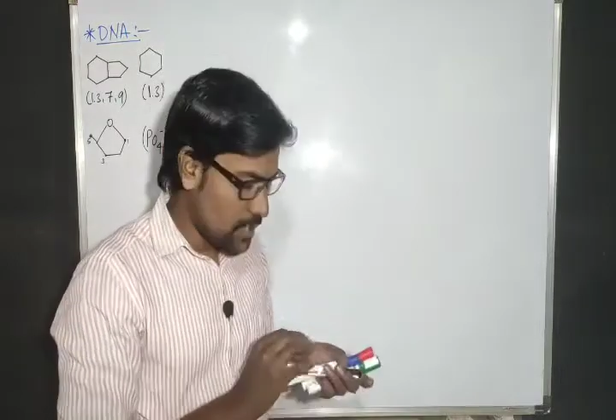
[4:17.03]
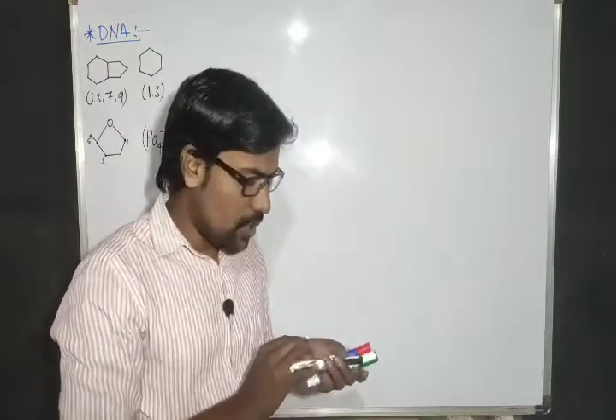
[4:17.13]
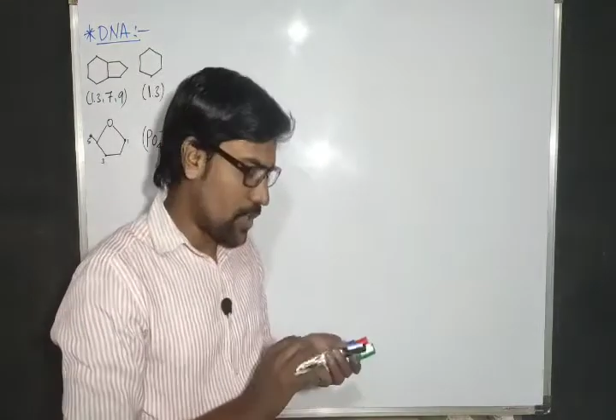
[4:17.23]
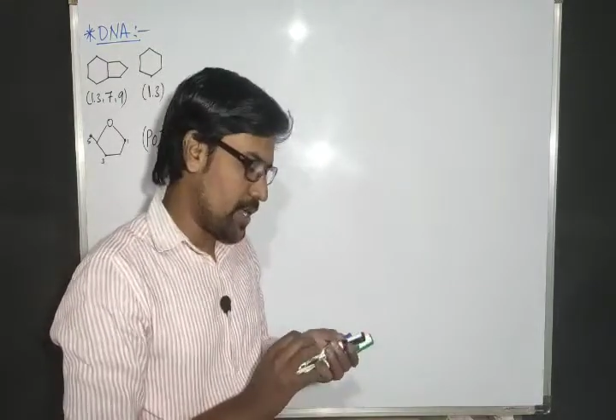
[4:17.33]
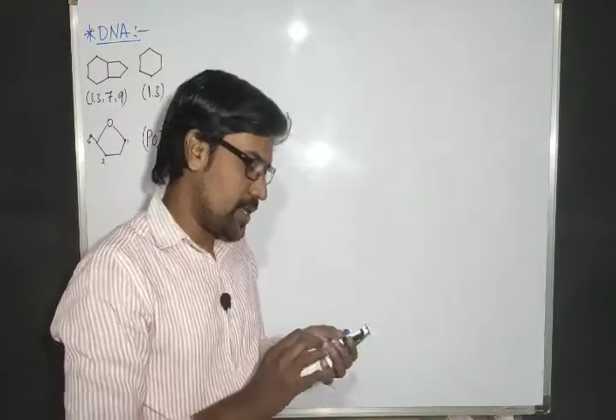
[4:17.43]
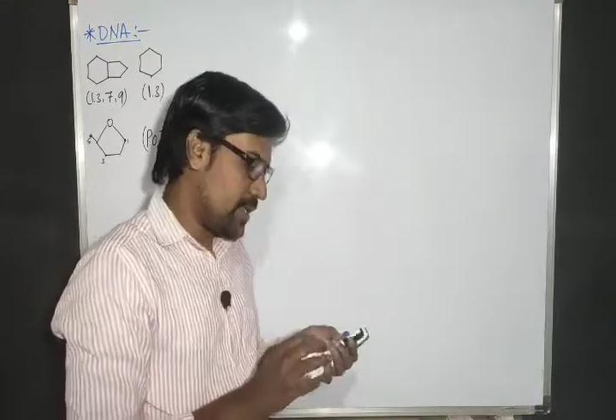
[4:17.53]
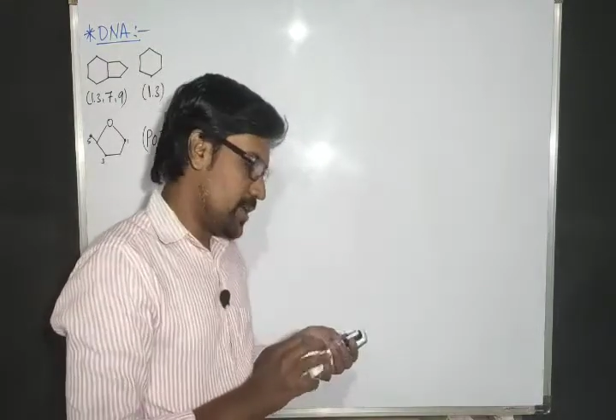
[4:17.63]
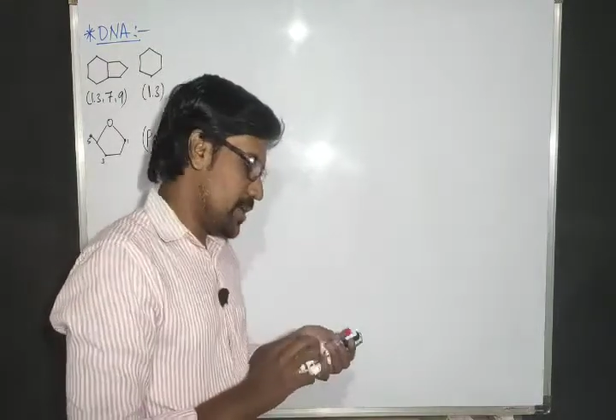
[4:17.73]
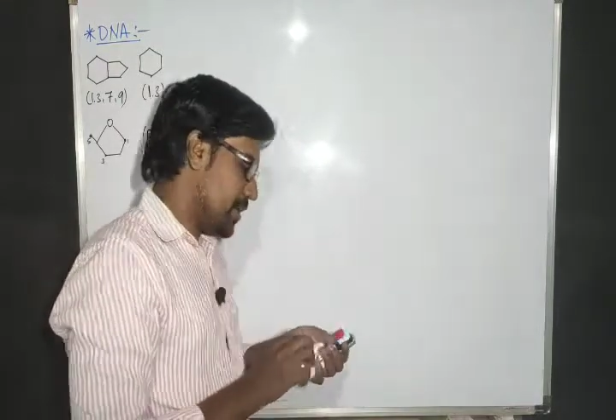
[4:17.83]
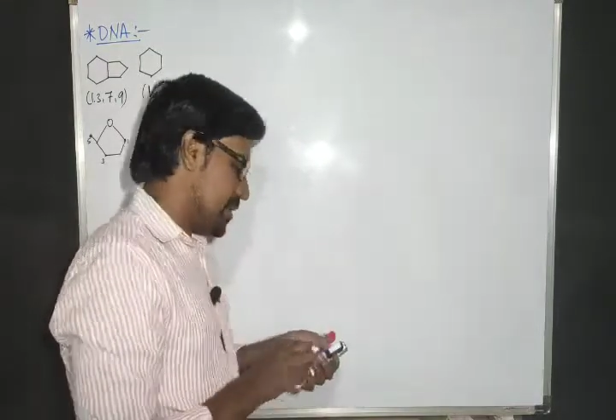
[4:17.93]
Okay.
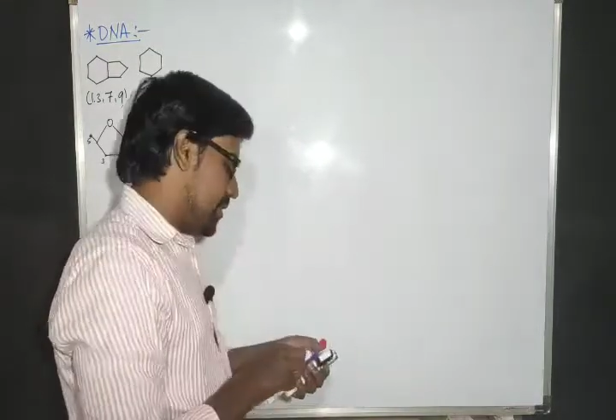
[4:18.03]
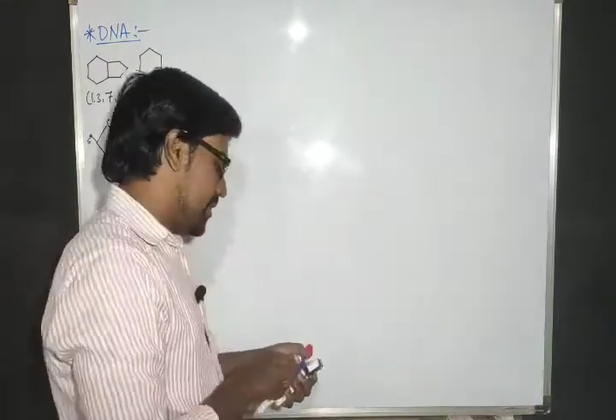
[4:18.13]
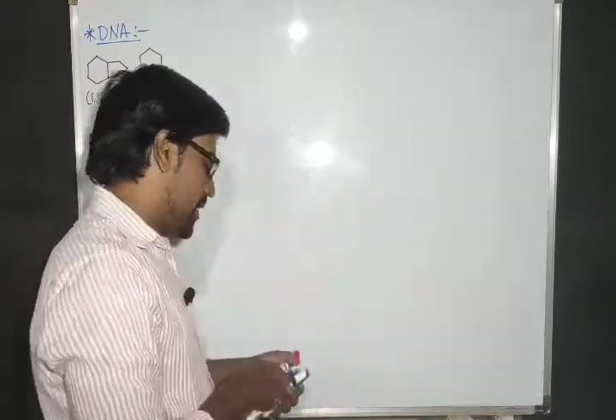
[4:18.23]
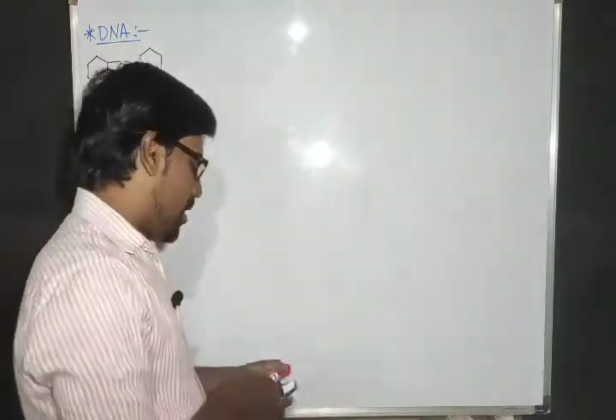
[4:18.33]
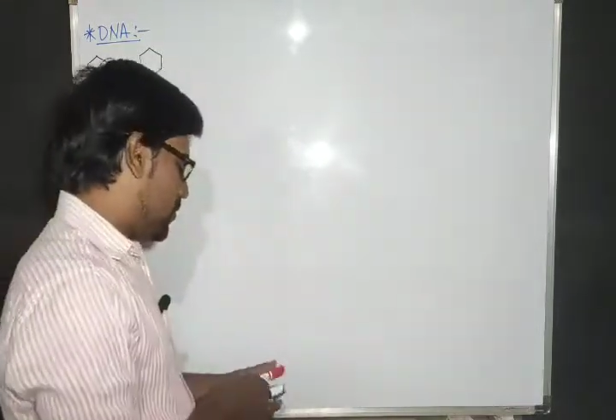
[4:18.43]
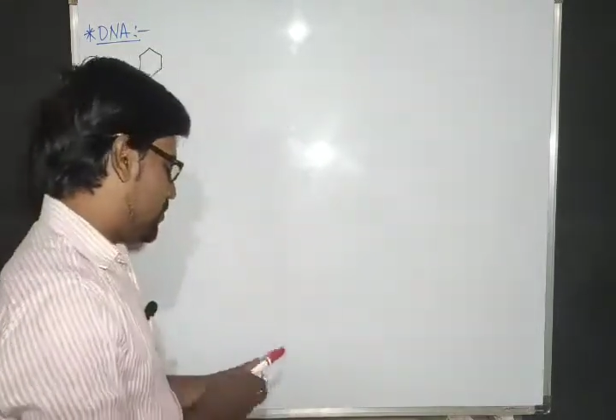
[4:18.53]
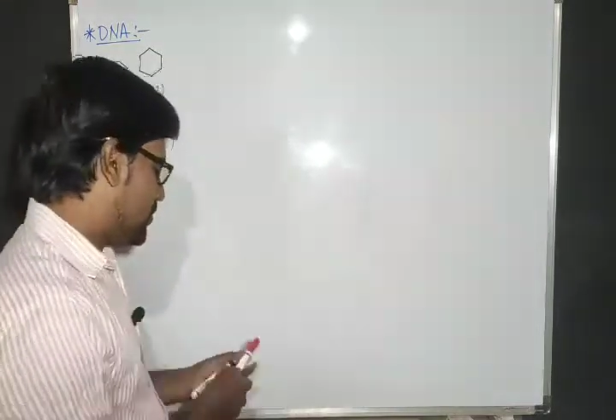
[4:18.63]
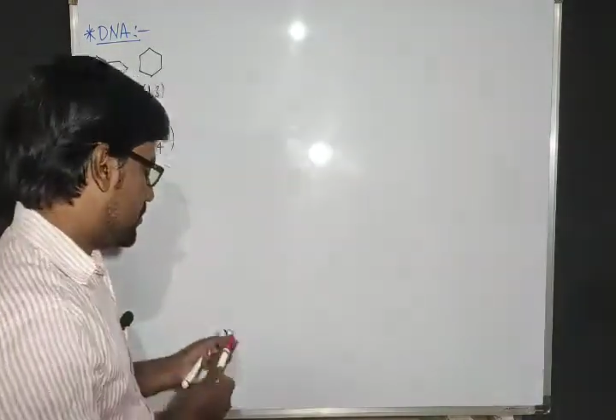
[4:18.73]
Now,